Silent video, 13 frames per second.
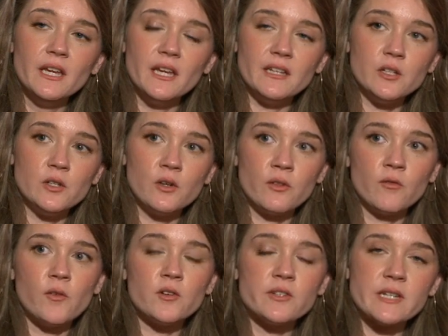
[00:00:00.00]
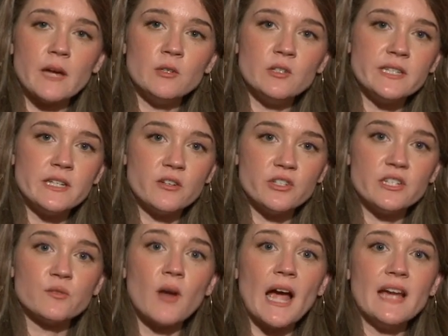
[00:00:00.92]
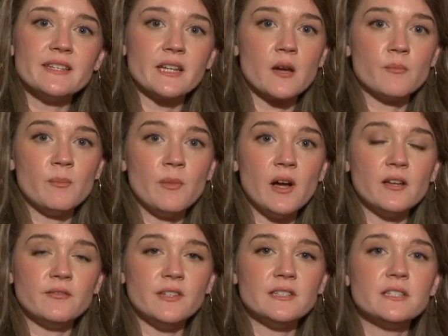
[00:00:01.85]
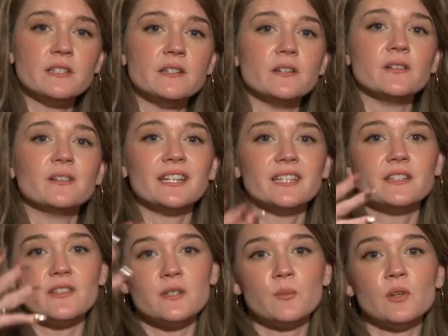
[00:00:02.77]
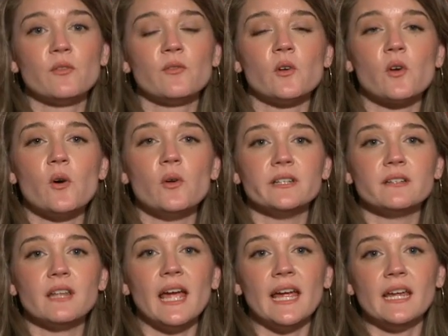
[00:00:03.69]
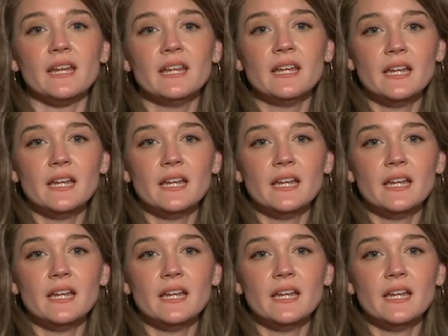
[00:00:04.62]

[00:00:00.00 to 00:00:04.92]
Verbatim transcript: And you know, the first time you see her, she's rising up above into into this beautiful golden light.